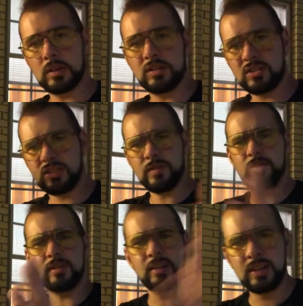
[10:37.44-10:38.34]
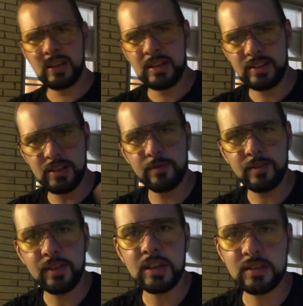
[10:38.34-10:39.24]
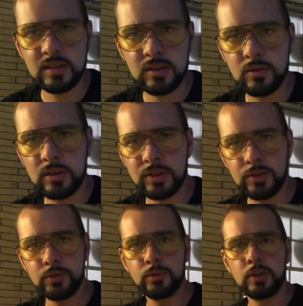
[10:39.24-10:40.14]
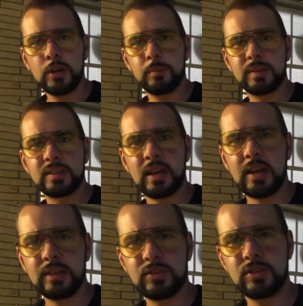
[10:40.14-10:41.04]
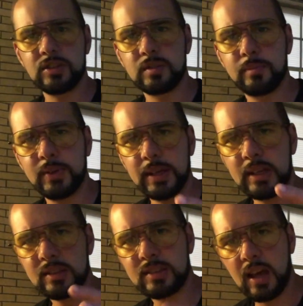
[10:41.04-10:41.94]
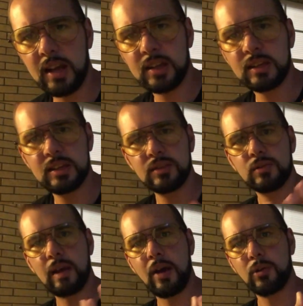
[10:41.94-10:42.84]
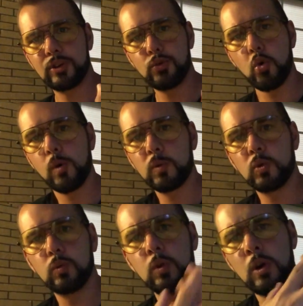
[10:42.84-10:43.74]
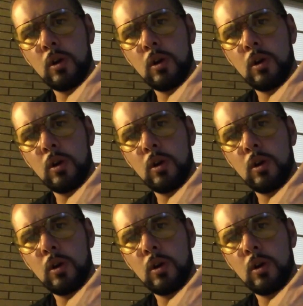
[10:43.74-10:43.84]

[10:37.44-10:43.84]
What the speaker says: It's just different things that you could do besides just bringing Sonic into our normal